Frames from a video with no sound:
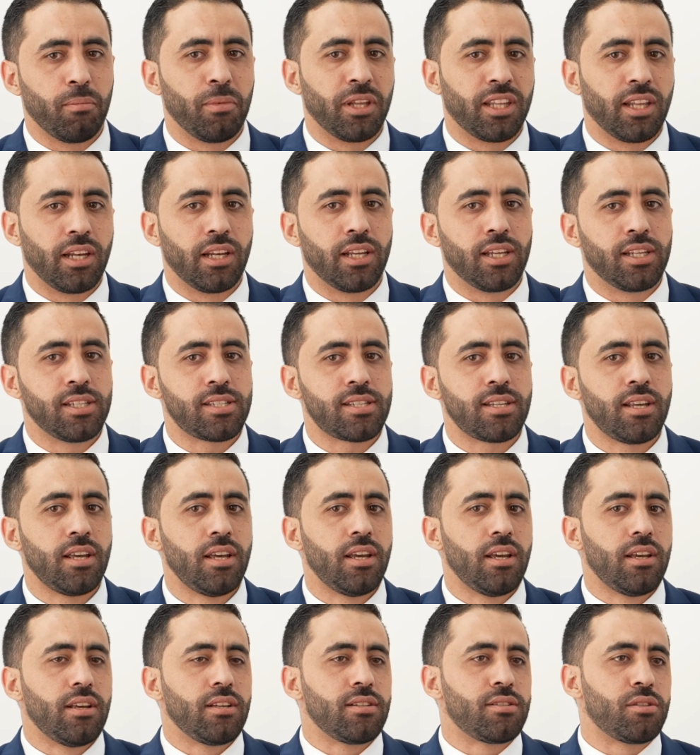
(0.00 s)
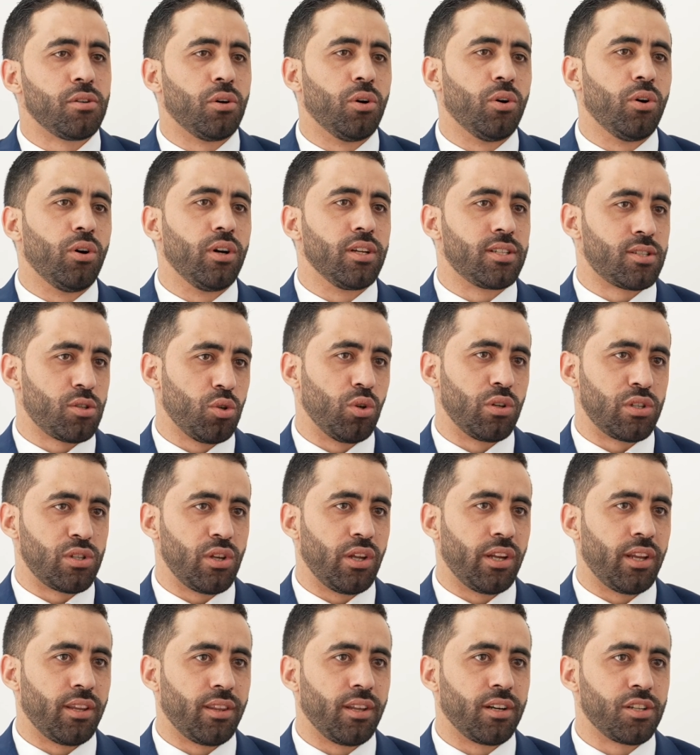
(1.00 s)
Middle East, so it's also
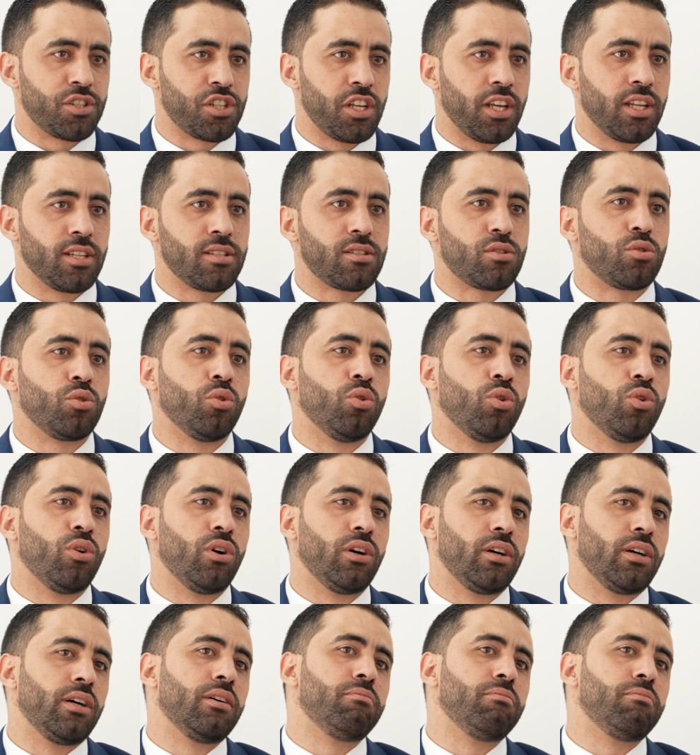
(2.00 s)
another chance to